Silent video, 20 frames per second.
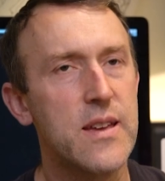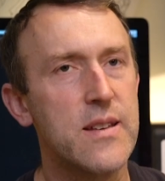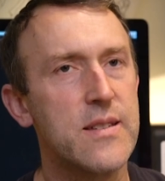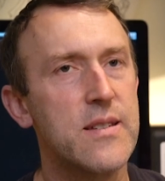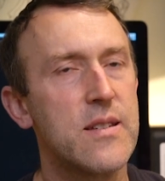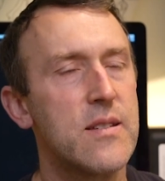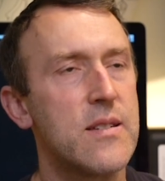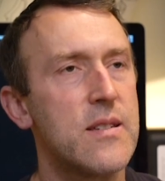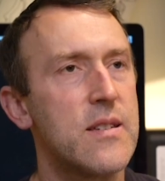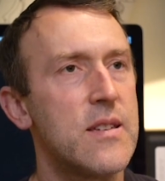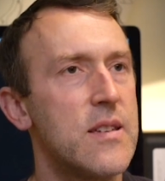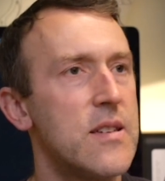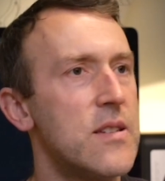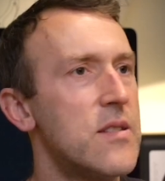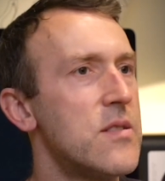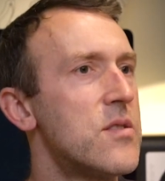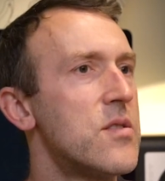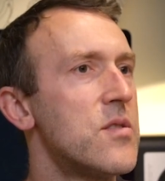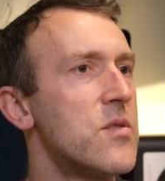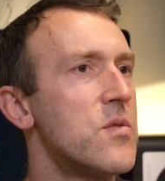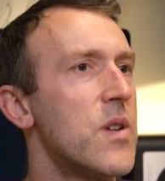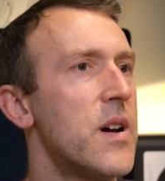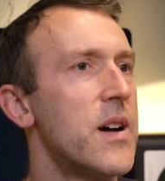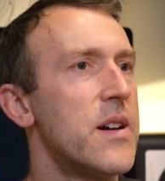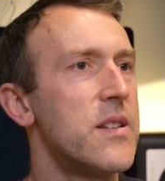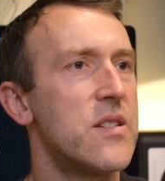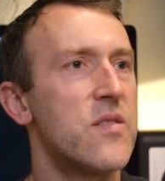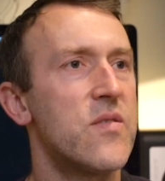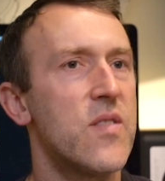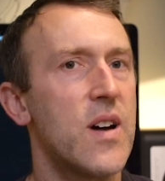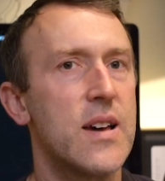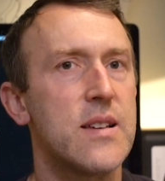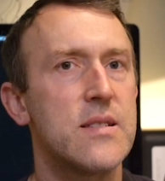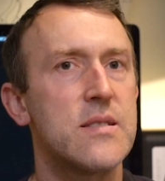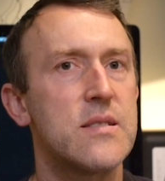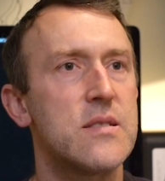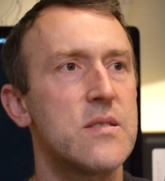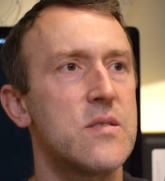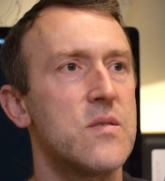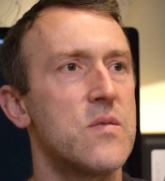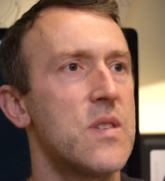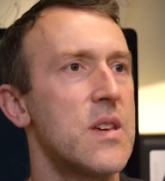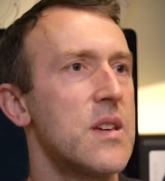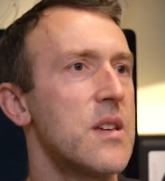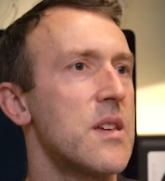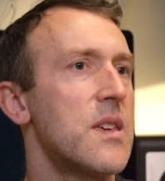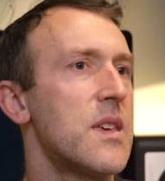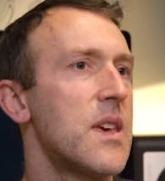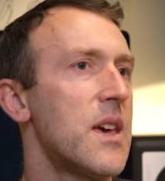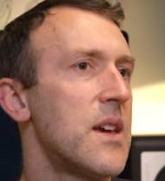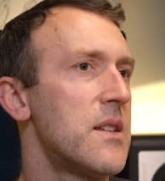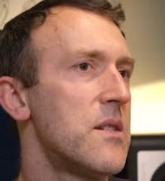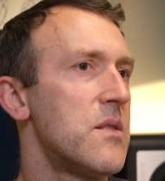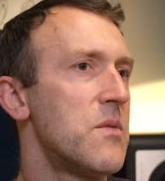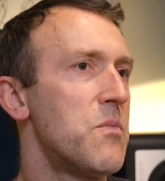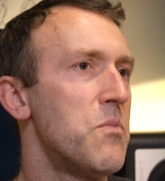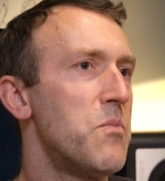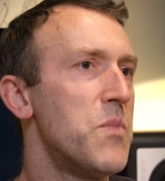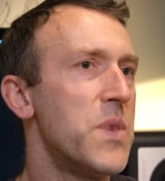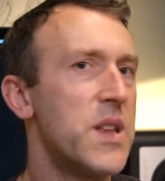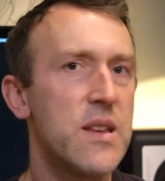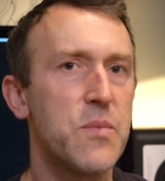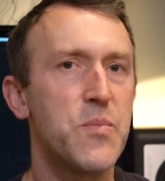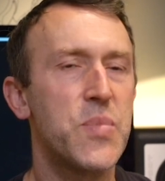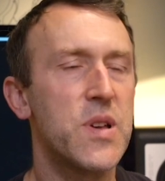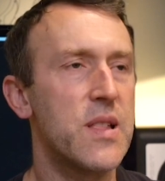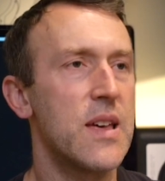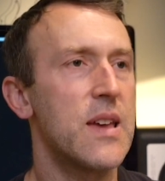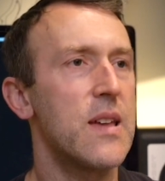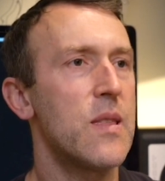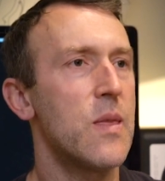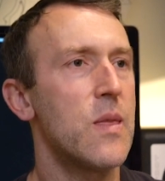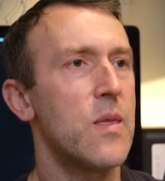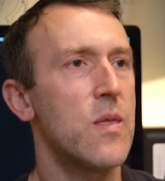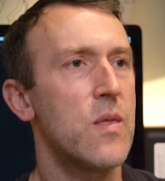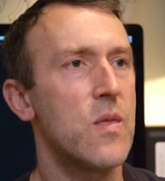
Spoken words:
it into a device that can manipulate